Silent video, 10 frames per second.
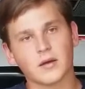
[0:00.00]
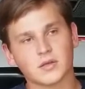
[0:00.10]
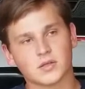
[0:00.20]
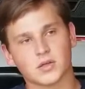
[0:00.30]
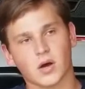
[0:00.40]

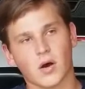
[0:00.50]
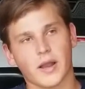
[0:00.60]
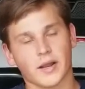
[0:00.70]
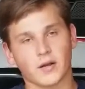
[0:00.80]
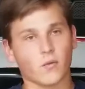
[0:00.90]
So, and
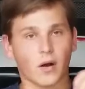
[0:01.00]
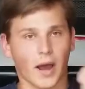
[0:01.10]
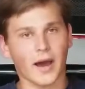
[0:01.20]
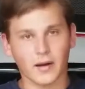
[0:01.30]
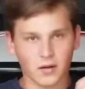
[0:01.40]
I didn't want to
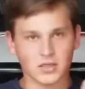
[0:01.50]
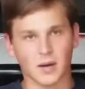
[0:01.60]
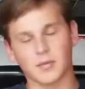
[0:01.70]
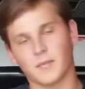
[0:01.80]
add it on top of the